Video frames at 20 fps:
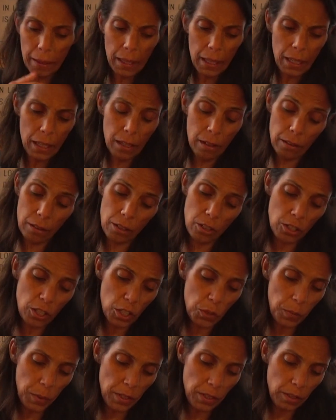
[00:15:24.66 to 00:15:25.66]
And I guess
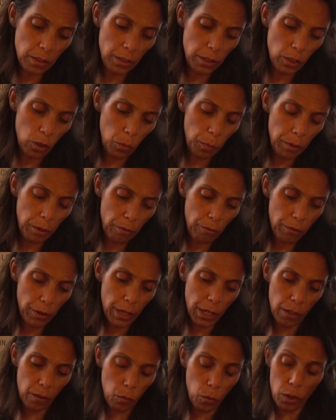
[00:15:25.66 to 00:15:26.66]
just basically don't be
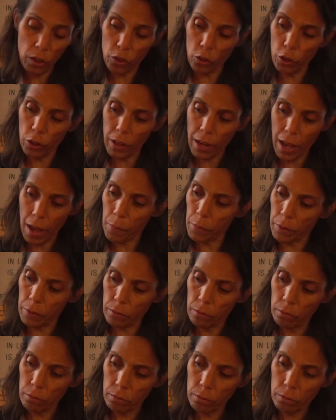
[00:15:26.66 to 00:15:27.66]
afraid of what could
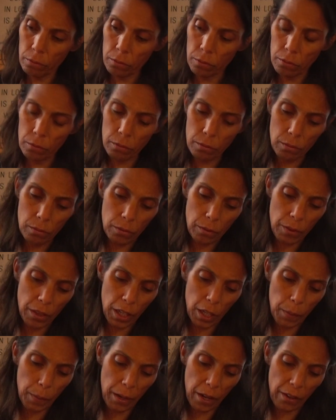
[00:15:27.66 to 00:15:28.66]
happen.
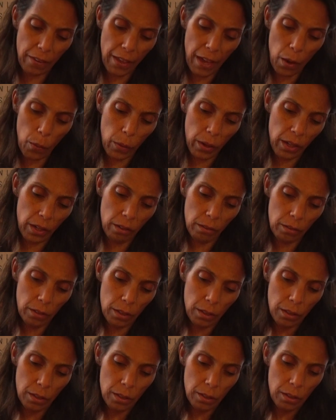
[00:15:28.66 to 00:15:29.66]
Thinking about it that way.
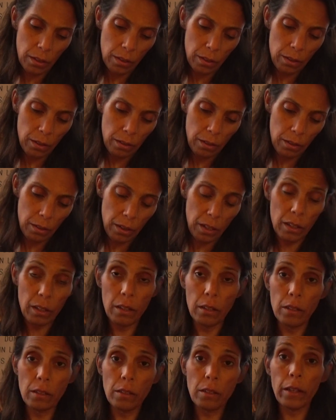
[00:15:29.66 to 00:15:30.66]

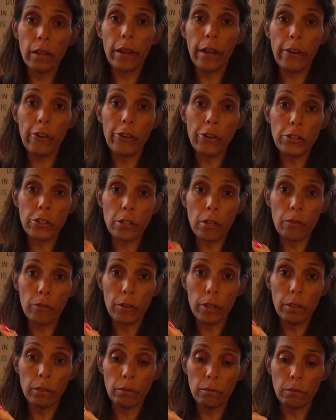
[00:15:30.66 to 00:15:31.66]
And take care of yourself,
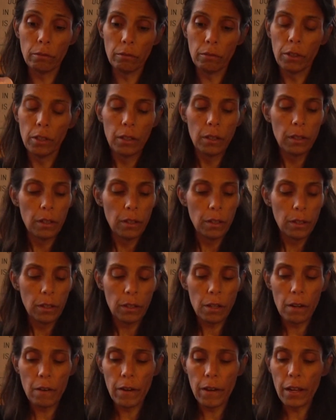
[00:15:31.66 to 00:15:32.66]
right?
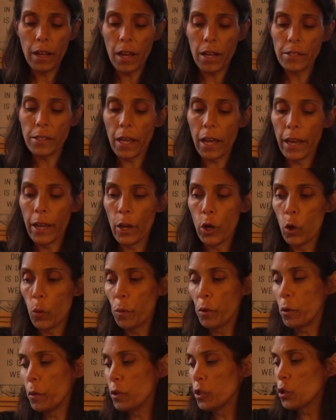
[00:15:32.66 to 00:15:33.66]
Alright guys, I hope
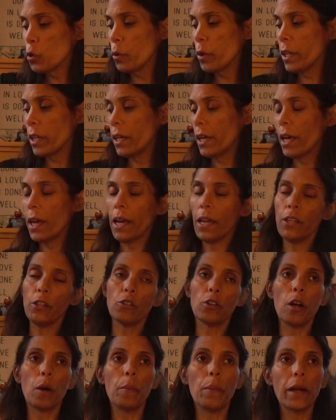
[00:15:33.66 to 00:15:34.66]
you enjoyed it and
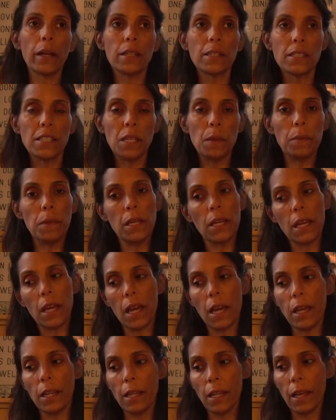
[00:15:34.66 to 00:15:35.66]
you'll come back and see me
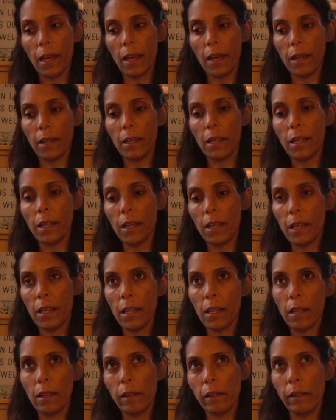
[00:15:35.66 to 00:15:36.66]
again and
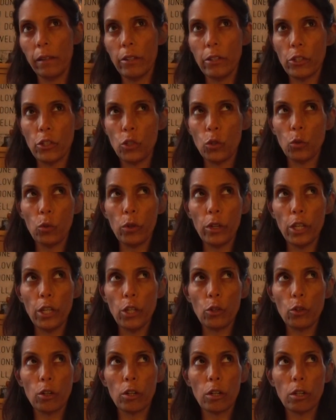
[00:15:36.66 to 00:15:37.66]
enjoy
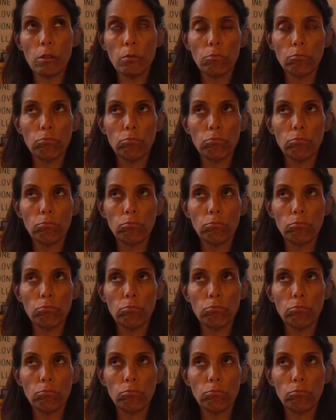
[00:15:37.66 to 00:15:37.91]
your